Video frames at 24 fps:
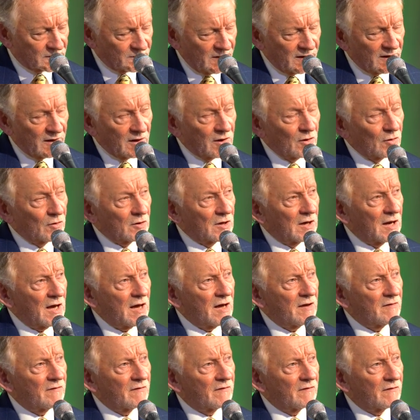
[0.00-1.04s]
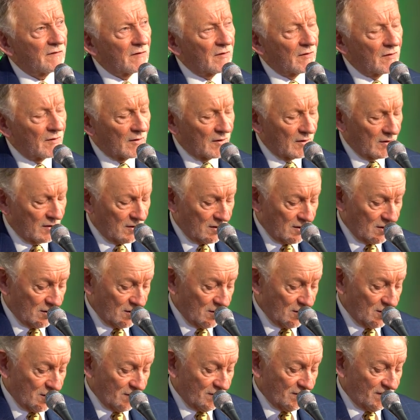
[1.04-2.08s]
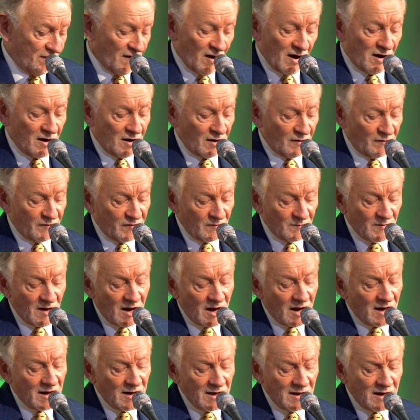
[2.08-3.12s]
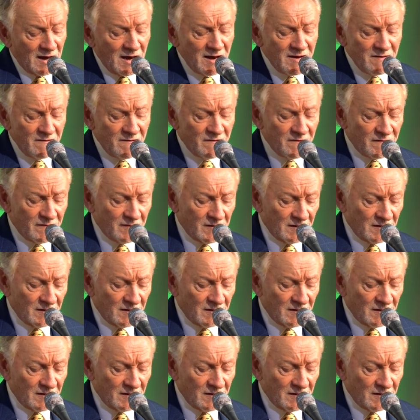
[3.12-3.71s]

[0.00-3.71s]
in a good life, far from the high life.